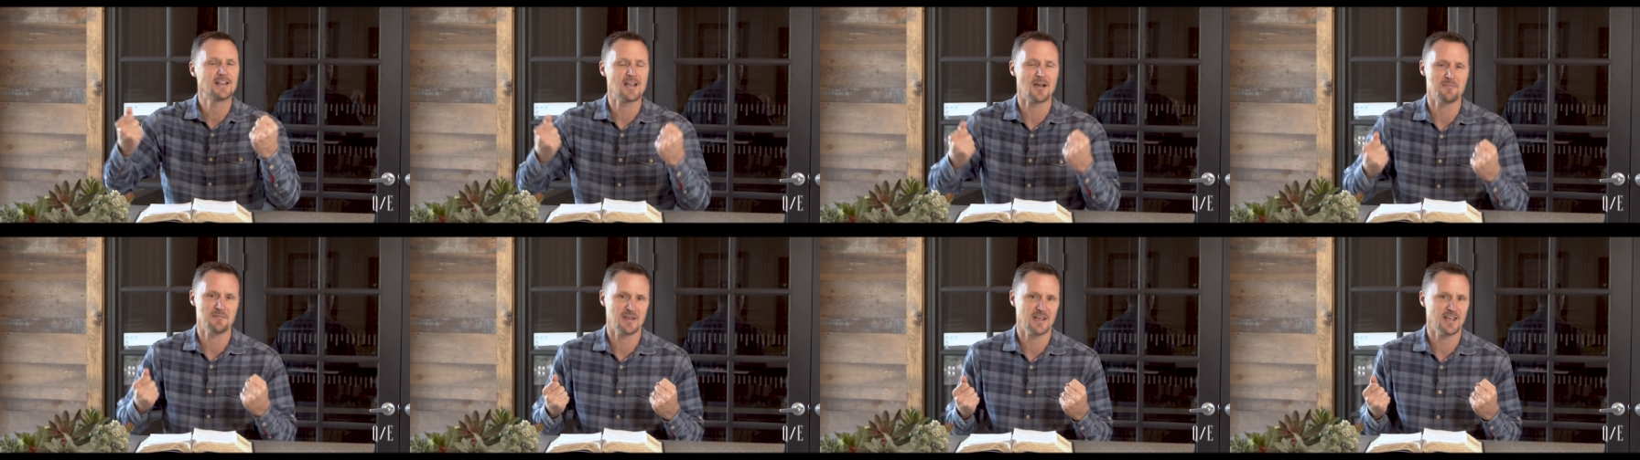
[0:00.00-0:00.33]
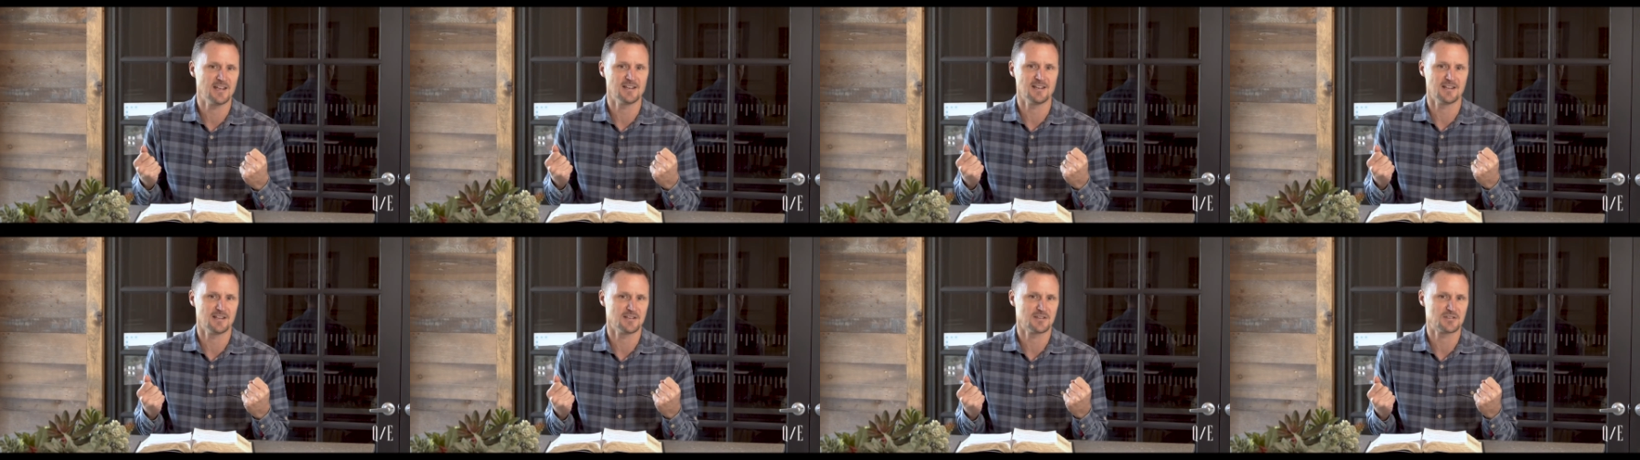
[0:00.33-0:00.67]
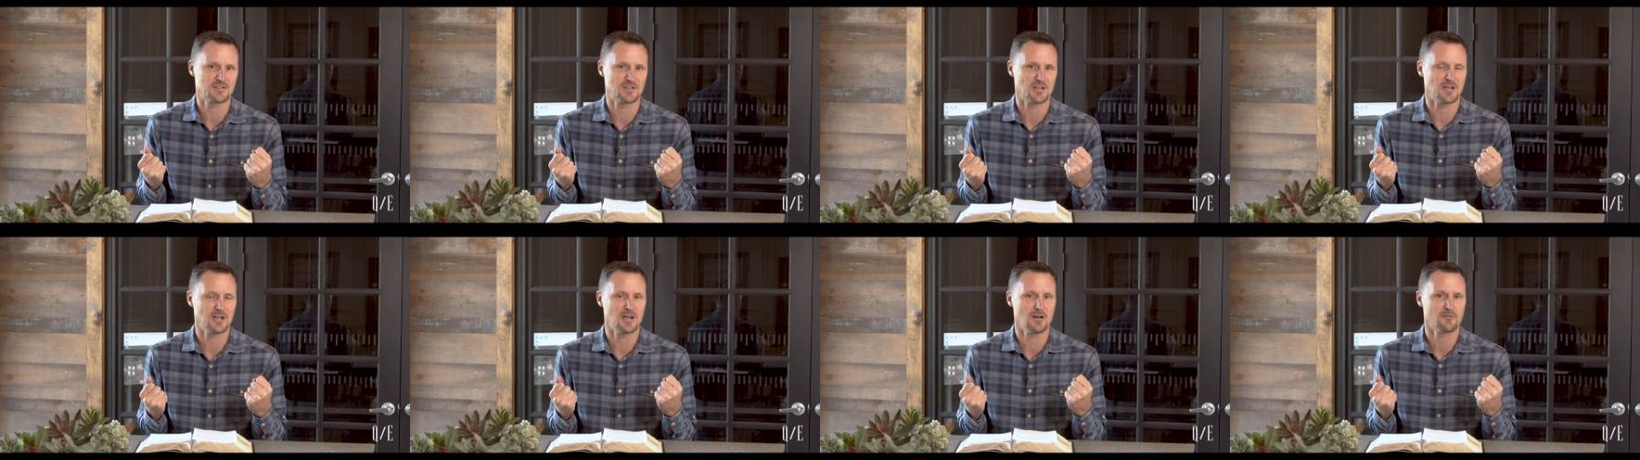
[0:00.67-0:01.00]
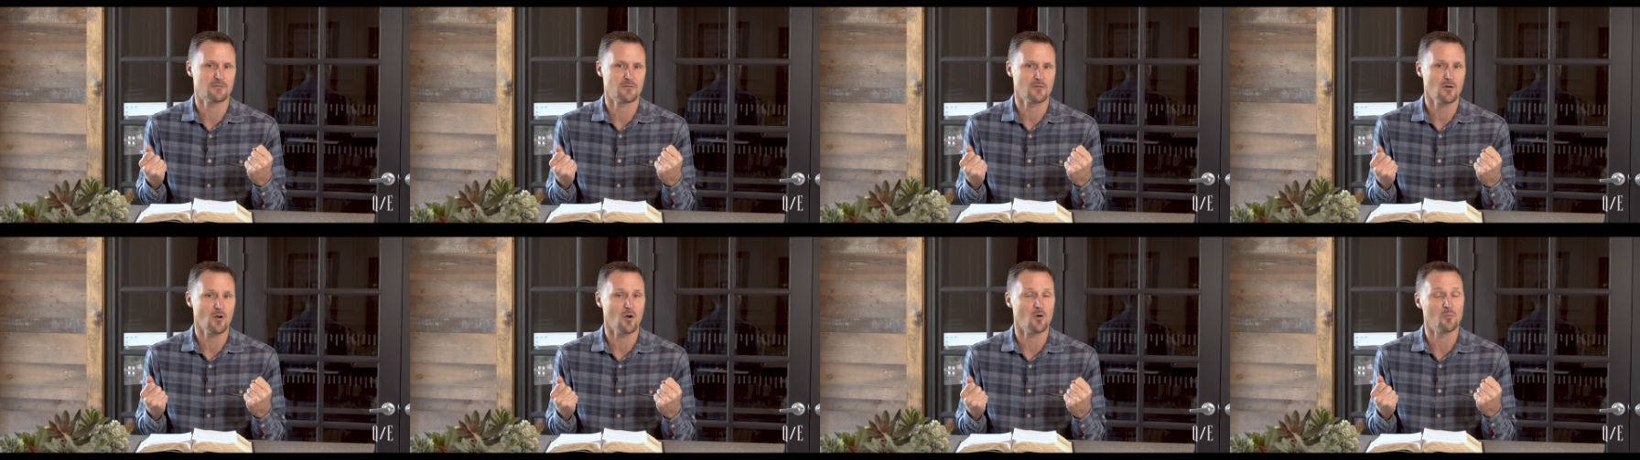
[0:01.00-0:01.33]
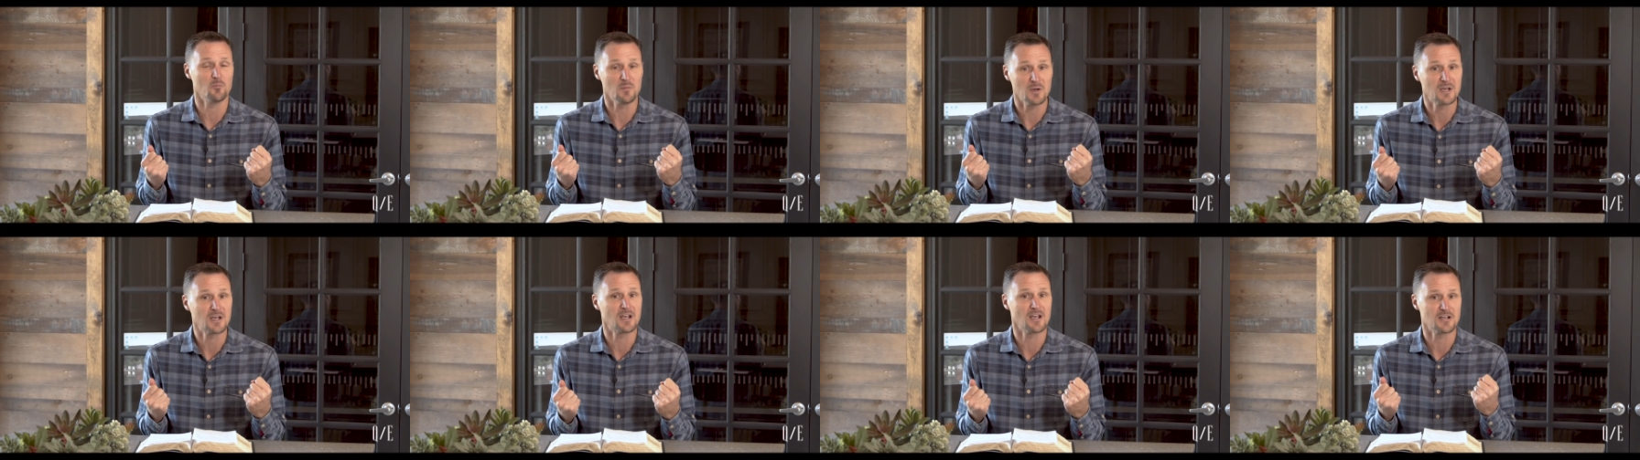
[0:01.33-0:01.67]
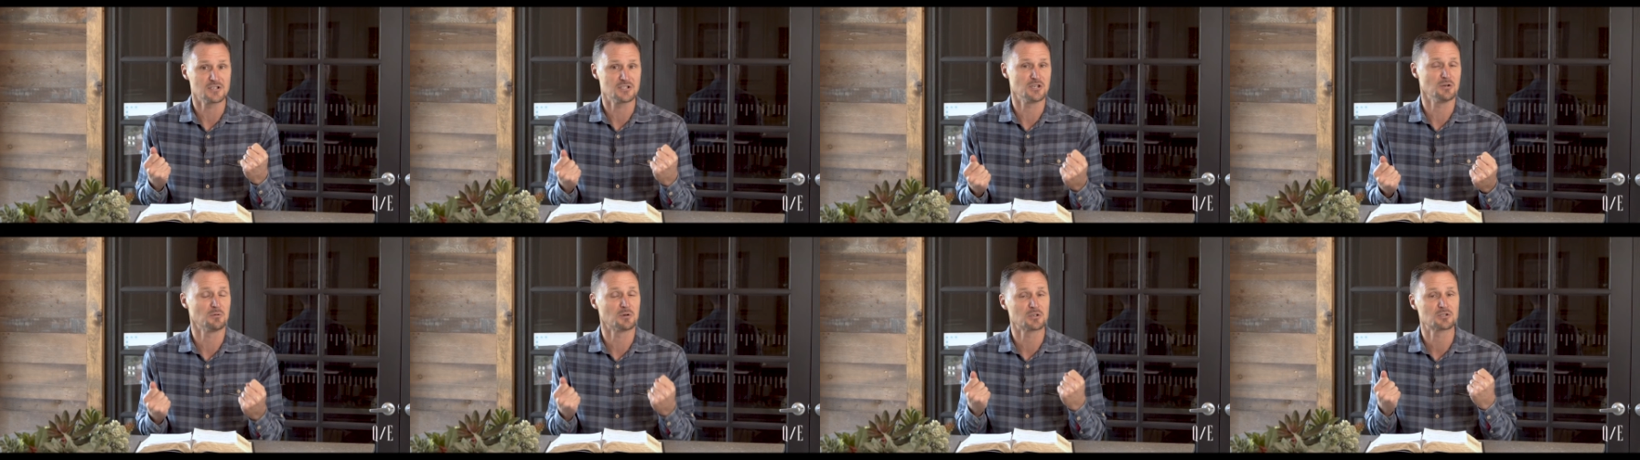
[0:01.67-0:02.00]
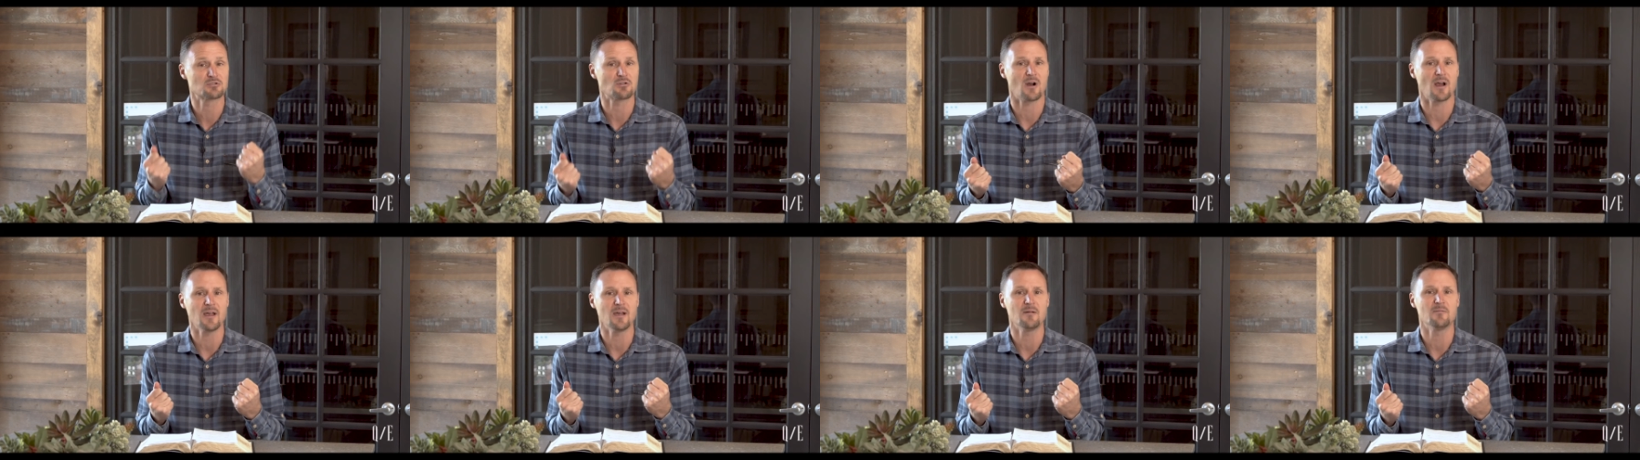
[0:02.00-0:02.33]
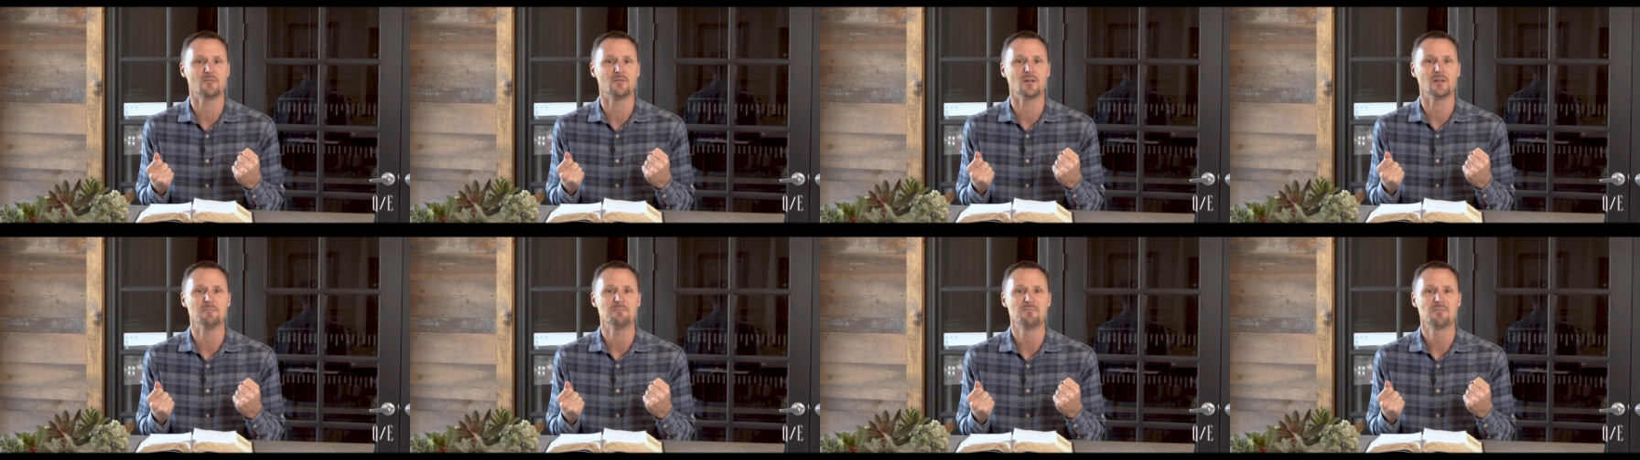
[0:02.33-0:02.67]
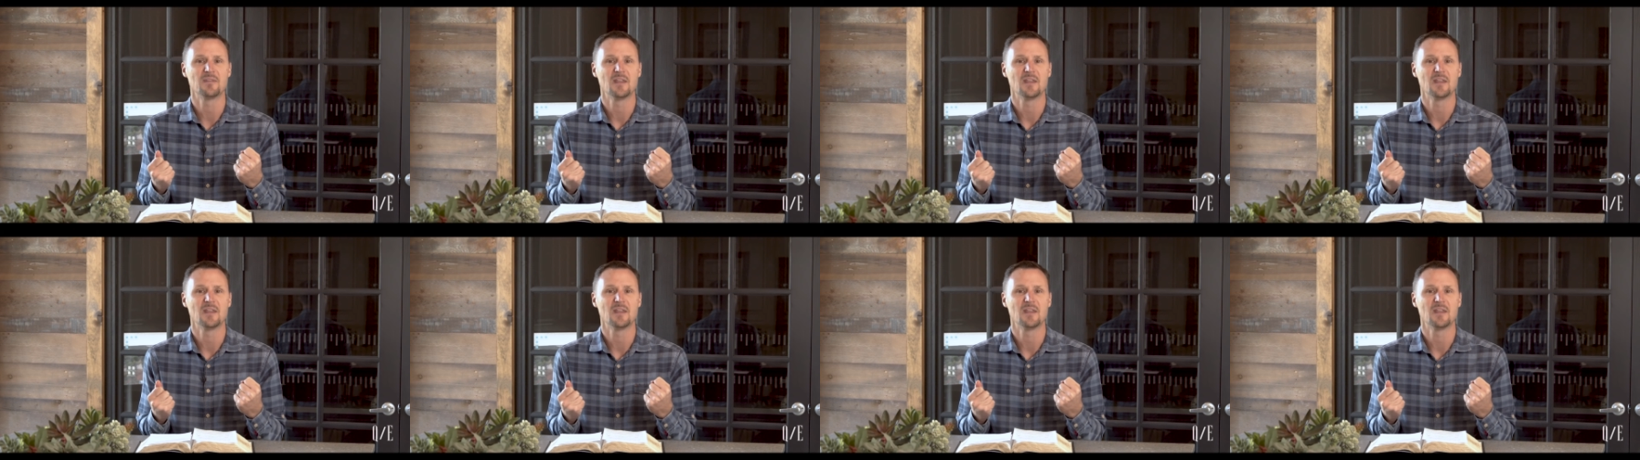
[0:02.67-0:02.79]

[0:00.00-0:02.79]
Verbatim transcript: coming into the city of Rome because you were triumphant.